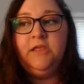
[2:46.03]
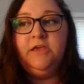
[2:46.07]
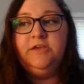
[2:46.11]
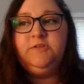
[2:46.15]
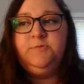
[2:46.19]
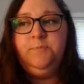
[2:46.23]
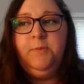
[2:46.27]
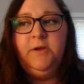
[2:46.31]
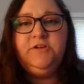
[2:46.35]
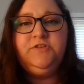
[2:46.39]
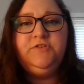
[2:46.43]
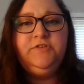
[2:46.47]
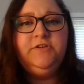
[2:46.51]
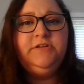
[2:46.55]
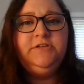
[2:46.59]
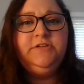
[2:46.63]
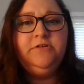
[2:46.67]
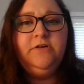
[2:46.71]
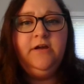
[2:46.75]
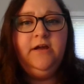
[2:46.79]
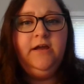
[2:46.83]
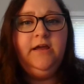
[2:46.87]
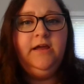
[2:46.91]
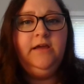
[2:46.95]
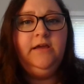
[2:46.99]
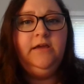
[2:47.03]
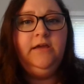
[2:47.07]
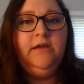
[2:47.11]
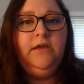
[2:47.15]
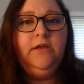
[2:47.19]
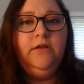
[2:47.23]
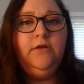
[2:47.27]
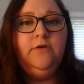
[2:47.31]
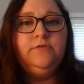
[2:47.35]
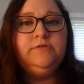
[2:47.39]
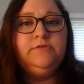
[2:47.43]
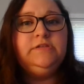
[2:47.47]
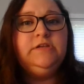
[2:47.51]
Especially
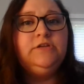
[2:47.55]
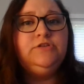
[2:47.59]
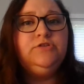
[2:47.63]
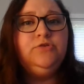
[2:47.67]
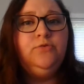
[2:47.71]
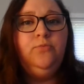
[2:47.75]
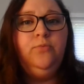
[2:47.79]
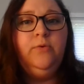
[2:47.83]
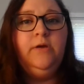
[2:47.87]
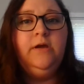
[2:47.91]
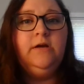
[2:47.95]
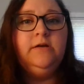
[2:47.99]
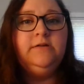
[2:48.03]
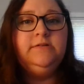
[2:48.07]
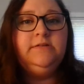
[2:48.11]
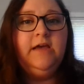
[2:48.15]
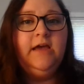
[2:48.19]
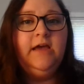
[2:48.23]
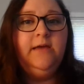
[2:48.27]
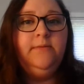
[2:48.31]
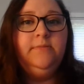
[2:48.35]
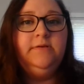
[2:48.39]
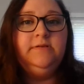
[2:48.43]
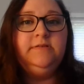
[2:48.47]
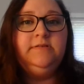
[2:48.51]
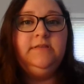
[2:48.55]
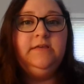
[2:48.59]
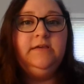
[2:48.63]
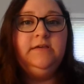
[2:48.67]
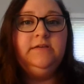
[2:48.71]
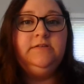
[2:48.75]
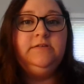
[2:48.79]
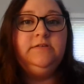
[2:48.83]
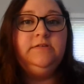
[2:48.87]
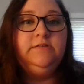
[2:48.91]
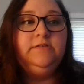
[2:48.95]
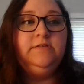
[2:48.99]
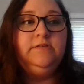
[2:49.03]
during, such a weird time as
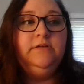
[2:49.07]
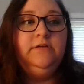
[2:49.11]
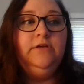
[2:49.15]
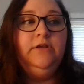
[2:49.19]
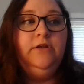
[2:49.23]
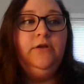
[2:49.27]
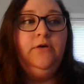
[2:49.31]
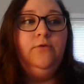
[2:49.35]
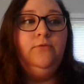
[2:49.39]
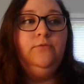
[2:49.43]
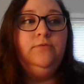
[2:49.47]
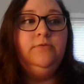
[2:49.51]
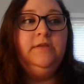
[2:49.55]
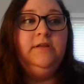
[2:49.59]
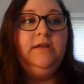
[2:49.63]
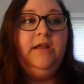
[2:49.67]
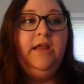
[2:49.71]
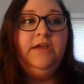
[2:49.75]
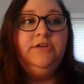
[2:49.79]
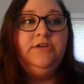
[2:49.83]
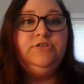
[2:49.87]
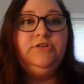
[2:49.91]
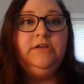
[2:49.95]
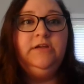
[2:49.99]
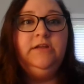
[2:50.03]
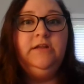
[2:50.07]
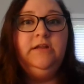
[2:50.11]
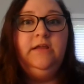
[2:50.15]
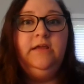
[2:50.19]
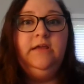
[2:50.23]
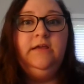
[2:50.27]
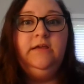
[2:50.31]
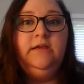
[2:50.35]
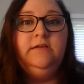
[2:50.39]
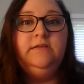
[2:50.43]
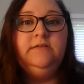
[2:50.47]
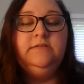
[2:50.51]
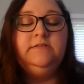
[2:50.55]
this, the nation
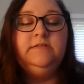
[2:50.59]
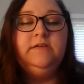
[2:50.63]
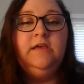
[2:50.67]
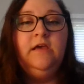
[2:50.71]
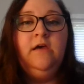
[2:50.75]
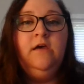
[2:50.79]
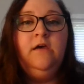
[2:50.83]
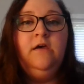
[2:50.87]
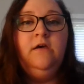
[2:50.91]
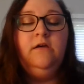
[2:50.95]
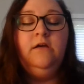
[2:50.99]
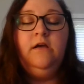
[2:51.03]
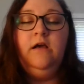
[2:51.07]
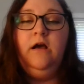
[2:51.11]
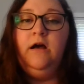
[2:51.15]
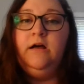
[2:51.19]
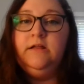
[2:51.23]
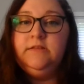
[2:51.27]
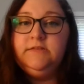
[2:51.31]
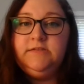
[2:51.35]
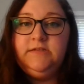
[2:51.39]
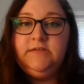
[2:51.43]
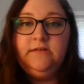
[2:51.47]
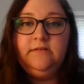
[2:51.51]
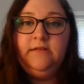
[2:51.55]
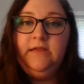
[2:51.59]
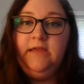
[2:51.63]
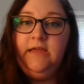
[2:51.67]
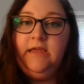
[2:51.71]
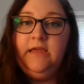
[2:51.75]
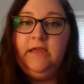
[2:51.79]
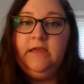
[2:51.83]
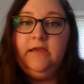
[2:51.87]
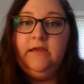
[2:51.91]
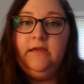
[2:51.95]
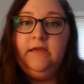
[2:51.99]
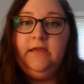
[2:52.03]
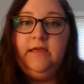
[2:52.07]
is
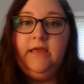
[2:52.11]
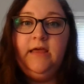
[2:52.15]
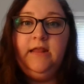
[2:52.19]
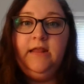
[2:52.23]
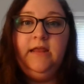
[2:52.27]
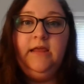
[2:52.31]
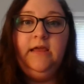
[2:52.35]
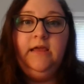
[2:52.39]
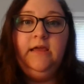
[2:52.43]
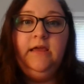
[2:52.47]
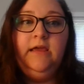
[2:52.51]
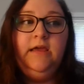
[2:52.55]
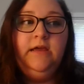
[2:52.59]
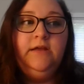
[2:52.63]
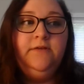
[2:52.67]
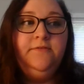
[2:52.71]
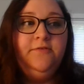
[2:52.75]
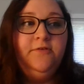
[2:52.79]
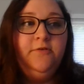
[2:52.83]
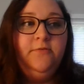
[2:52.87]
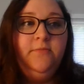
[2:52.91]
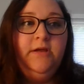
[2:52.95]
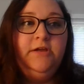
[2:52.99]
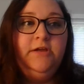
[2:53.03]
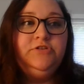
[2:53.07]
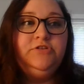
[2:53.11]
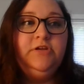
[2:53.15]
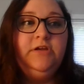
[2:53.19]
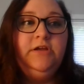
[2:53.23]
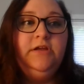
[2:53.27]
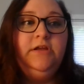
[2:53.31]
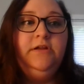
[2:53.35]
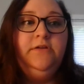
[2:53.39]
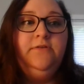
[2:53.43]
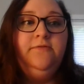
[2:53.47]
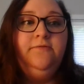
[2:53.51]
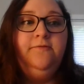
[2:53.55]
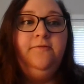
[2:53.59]
constantly getting
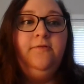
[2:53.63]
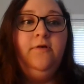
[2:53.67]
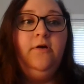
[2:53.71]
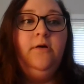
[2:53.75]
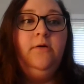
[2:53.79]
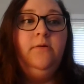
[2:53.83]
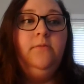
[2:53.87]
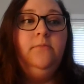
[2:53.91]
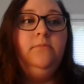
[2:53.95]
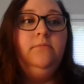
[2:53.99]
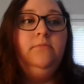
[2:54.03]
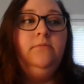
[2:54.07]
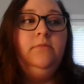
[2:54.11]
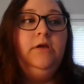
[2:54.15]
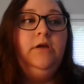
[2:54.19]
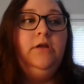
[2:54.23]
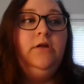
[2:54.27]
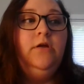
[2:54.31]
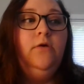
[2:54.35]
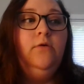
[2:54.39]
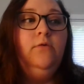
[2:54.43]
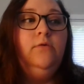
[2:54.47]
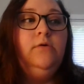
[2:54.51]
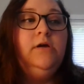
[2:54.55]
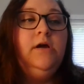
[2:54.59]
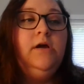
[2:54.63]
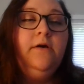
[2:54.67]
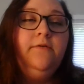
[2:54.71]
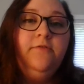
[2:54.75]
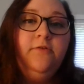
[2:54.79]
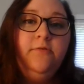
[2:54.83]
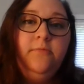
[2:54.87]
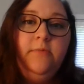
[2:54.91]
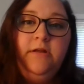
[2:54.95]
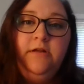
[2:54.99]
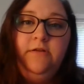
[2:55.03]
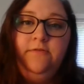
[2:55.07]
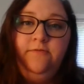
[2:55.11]
information from,
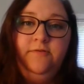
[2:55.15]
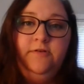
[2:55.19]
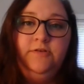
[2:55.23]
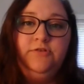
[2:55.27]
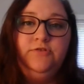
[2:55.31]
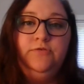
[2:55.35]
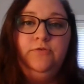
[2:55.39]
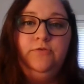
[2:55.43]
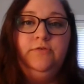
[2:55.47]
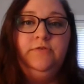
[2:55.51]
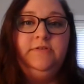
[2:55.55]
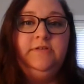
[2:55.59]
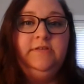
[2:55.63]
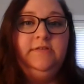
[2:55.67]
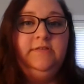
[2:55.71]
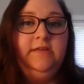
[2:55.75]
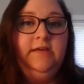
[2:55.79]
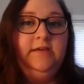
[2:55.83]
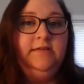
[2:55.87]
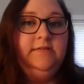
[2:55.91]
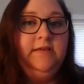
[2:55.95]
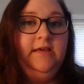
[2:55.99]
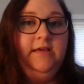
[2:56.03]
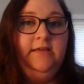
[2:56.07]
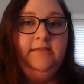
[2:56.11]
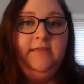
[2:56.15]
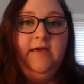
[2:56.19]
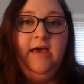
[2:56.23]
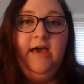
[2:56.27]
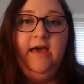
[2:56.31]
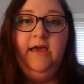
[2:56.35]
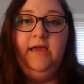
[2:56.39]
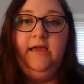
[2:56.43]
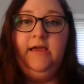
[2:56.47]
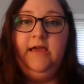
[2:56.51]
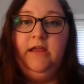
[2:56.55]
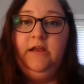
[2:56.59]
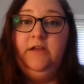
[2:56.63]
government officials and things like
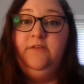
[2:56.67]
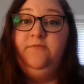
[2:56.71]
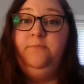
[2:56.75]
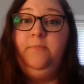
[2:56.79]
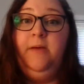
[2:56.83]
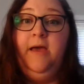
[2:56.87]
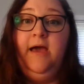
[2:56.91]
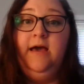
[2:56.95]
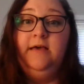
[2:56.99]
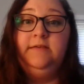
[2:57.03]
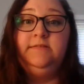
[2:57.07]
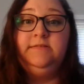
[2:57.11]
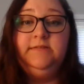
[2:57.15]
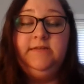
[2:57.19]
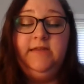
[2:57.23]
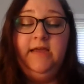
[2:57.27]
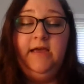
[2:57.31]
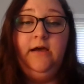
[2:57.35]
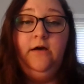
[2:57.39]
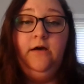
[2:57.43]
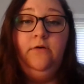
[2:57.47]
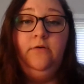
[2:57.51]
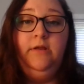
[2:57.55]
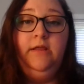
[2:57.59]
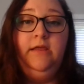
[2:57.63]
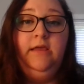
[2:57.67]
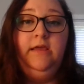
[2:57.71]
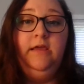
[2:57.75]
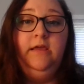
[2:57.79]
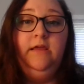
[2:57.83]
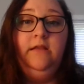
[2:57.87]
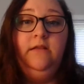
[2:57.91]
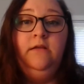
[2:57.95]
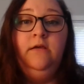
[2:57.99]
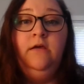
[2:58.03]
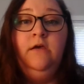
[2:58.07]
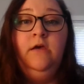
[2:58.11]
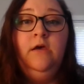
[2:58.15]
that kind of passed down
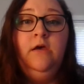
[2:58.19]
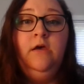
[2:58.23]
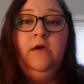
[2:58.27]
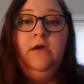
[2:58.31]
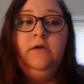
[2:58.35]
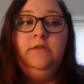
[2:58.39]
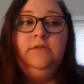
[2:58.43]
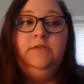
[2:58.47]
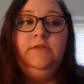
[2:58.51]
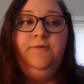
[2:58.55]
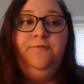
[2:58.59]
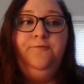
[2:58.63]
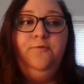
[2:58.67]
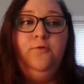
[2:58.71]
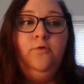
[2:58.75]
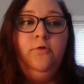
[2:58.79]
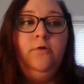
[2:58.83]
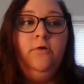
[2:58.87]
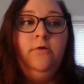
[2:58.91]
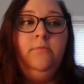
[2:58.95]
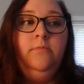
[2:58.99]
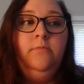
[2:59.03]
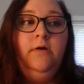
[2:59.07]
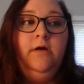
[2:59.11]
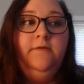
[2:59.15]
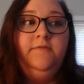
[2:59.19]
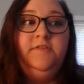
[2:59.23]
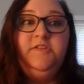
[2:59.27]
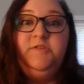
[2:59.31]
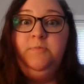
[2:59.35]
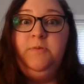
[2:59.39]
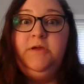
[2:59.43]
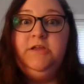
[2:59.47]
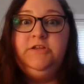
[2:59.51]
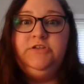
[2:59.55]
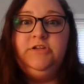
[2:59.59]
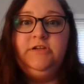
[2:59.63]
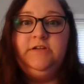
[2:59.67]
in the form of
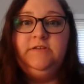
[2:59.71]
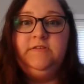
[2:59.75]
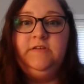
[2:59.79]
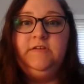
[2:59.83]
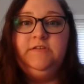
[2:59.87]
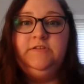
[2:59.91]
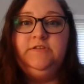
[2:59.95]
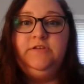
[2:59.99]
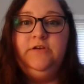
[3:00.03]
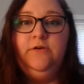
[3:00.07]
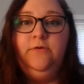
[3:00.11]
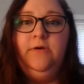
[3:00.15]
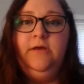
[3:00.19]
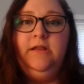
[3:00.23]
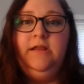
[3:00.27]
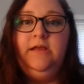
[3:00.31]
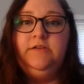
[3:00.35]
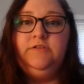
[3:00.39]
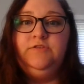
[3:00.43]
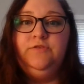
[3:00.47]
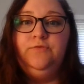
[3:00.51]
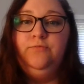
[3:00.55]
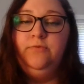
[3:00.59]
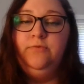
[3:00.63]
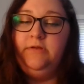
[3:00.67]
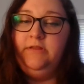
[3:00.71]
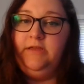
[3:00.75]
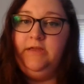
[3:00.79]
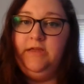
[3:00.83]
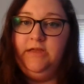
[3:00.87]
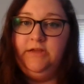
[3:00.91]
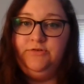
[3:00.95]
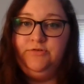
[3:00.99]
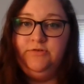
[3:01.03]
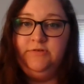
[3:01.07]
speeches. And so it is a really